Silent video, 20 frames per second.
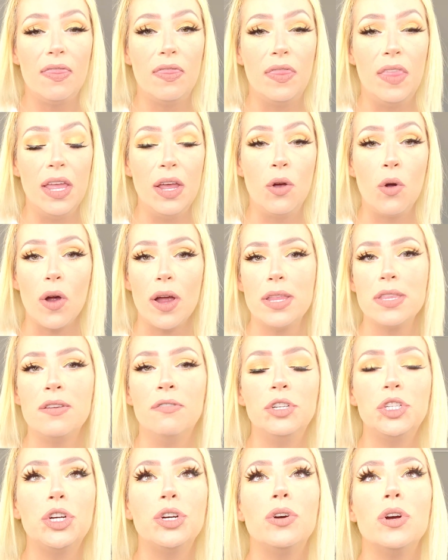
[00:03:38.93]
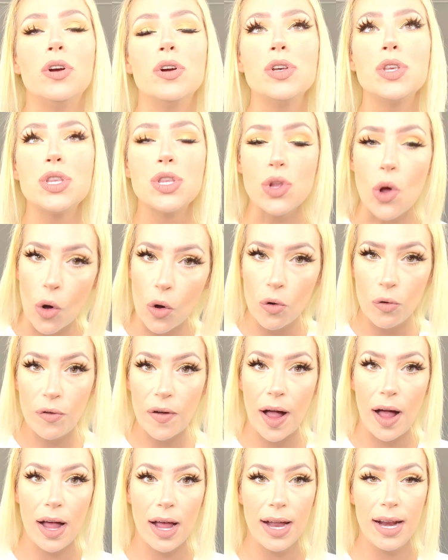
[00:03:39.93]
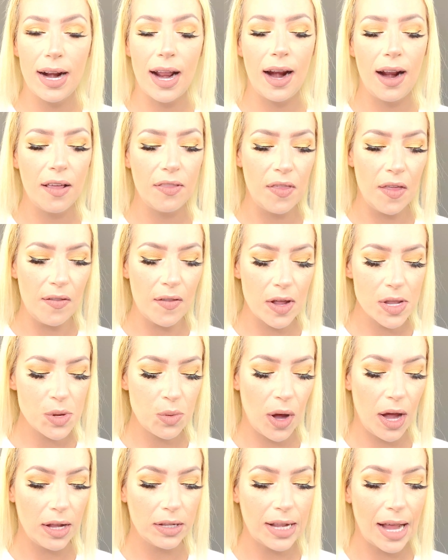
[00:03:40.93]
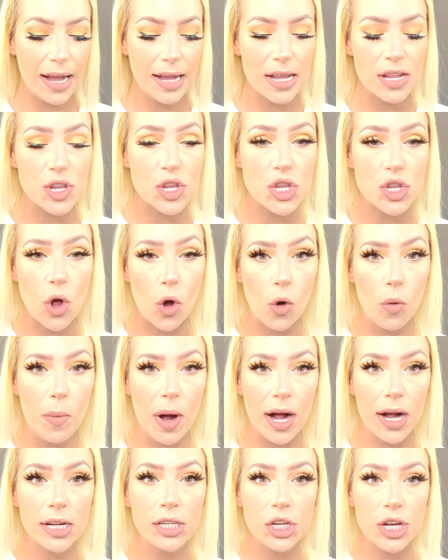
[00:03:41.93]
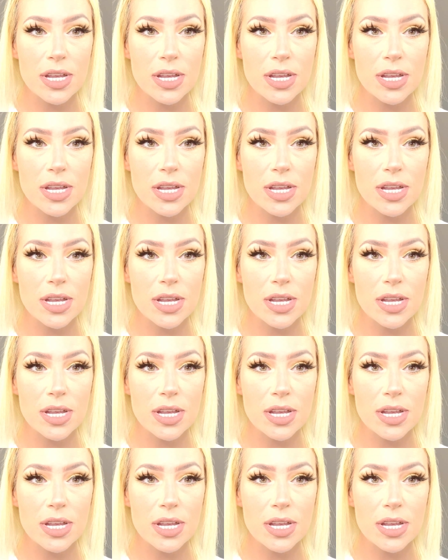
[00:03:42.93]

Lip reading: The grains of sugar are so fine, and I think that's why I like it so much,